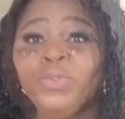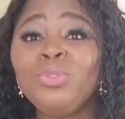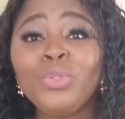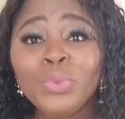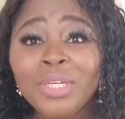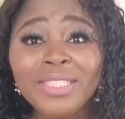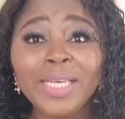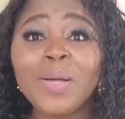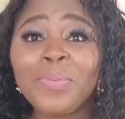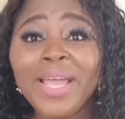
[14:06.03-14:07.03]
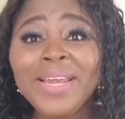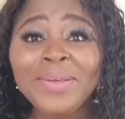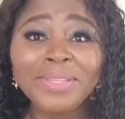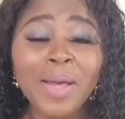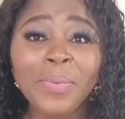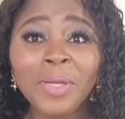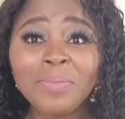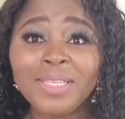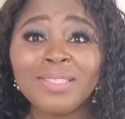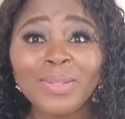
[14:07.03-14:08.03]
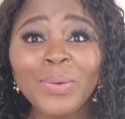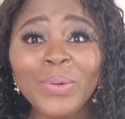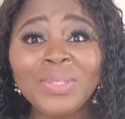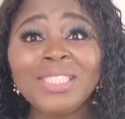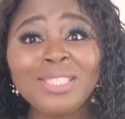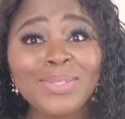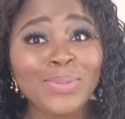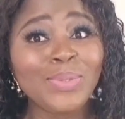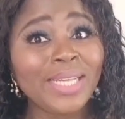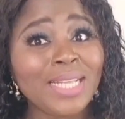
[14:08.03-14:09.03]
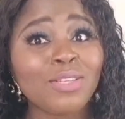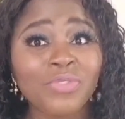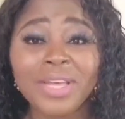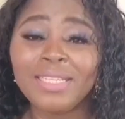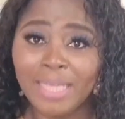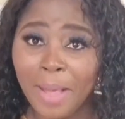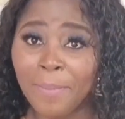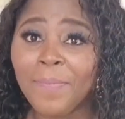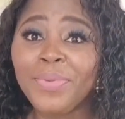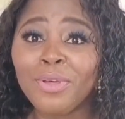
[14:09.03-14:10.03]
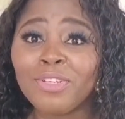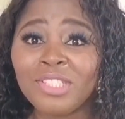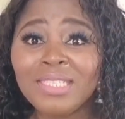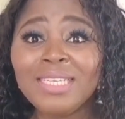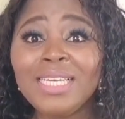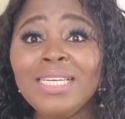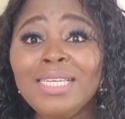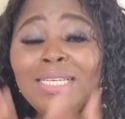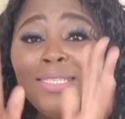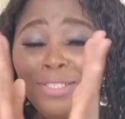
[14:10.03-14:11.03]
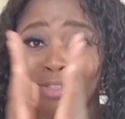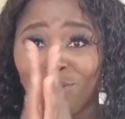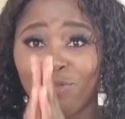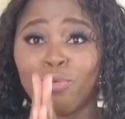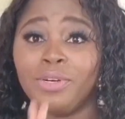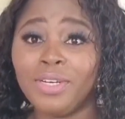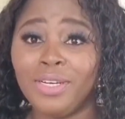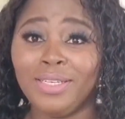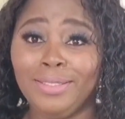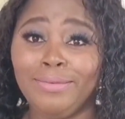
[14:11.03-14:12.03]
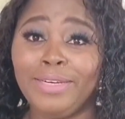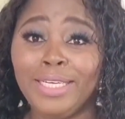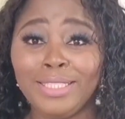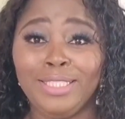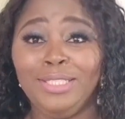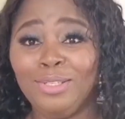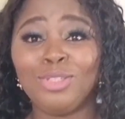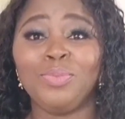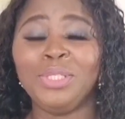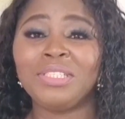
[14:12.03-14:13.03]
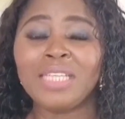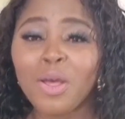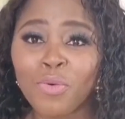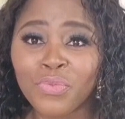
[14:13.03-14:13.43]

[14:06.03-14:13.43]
Do not take up any other appointment on these 2 days of your exam because you need your rule, right? You need to be yourself.